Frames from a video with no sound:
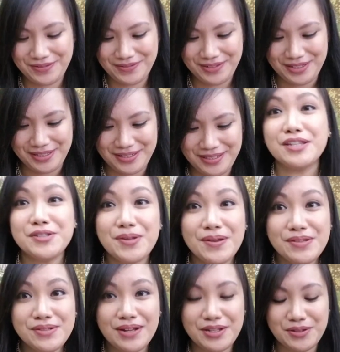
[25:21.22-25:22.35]
first. So
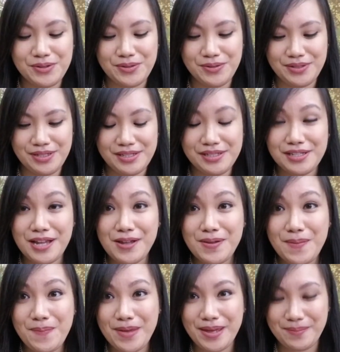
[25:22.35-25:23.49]
I was right. So it's a salt
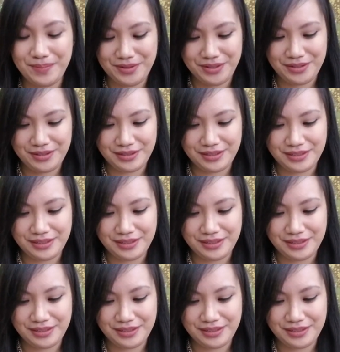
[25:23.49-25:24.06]
and pepper